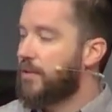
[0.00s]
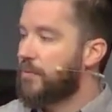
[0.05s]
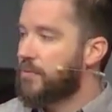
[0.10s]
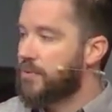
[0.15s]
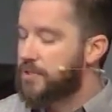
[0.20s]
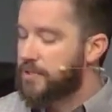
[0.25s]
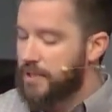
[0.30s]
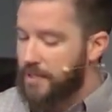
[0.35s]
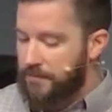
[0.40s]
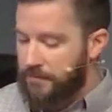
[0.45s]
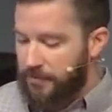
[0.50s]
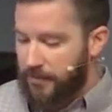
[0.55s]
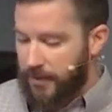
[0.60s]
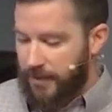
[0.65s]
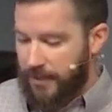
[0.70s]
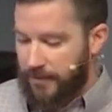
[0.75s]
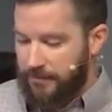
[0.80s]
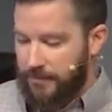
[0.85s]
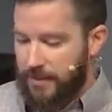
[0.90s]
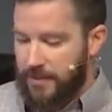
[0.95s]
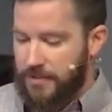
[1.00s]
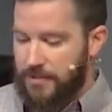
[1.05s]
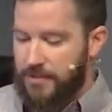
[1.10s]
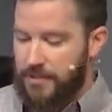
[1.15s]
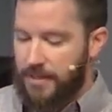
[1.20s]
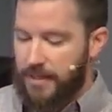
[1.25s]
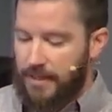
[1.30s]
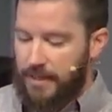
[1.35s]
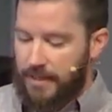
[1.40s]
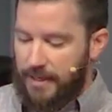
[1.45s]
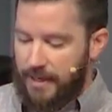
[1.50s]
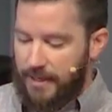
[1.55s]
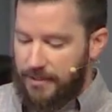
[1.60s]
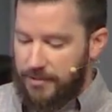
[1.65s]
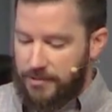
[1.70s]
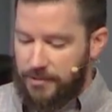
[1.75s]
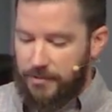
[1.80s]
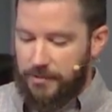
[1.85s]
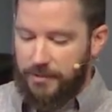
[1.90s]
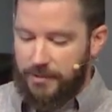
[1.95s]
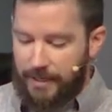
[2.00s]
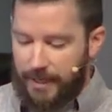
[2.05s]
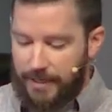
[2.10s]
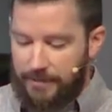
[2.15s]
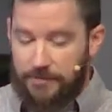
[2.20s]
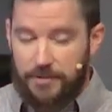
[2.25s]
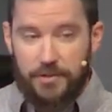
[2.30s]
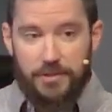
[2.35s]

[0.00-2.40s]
receive forgiveness, and eternal life.